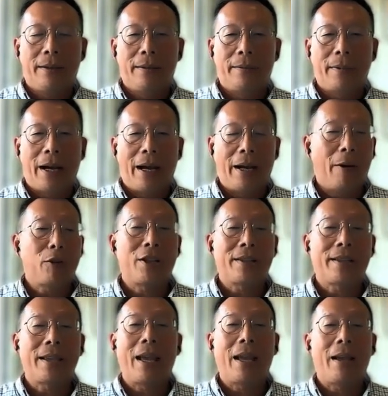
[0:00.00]
um,
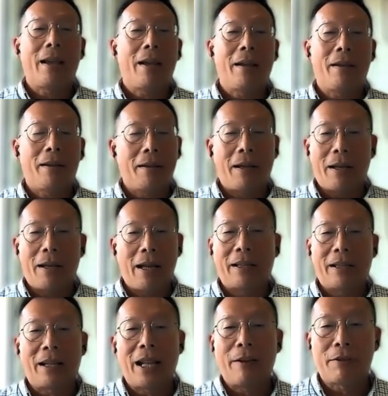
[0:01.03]
i'll just say
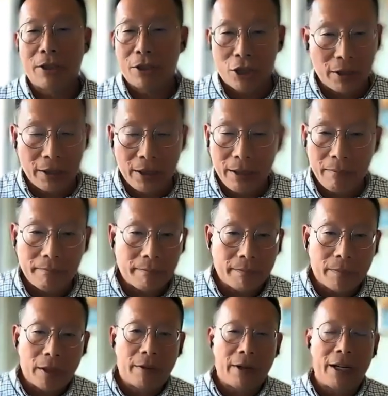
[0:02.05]
entire life is a
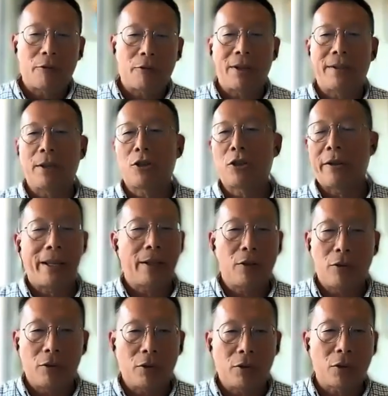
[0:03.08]
journey or right?
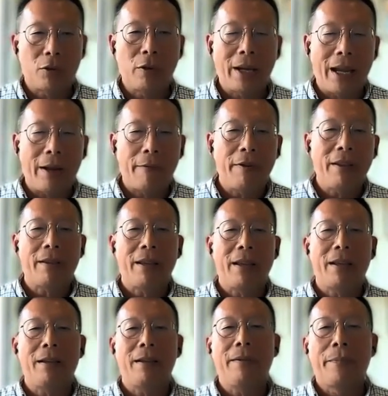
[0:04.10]
transition or end goal so
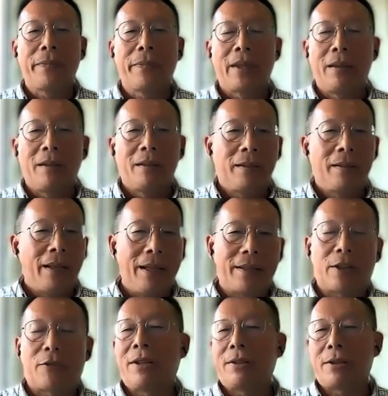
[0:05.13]
everything
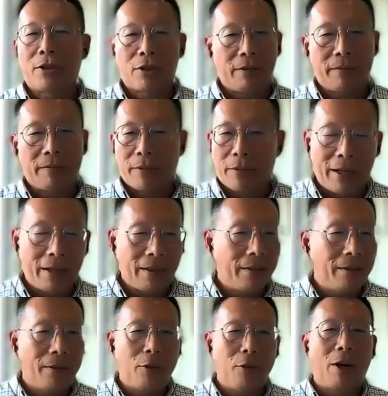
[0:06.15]
is a transition
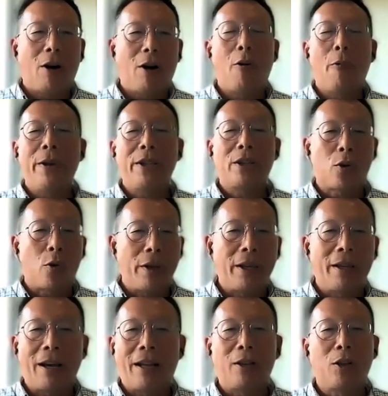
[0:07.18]
right you are hmm.
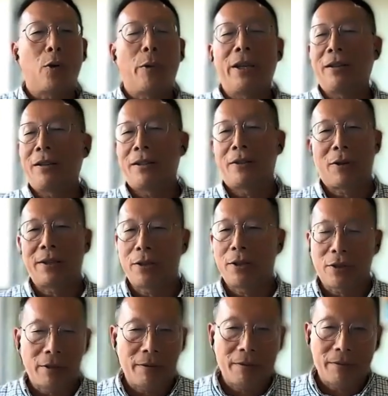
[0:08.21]
always going undergoing
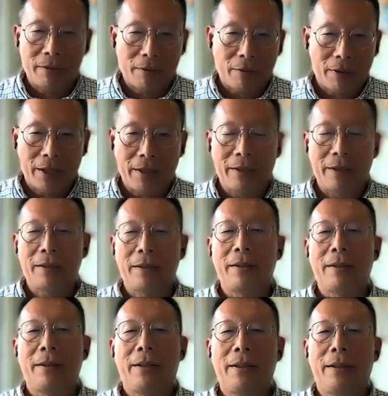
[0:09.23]
a transition
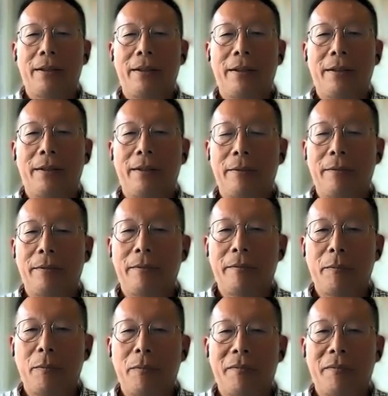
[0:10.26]
right mm. uh,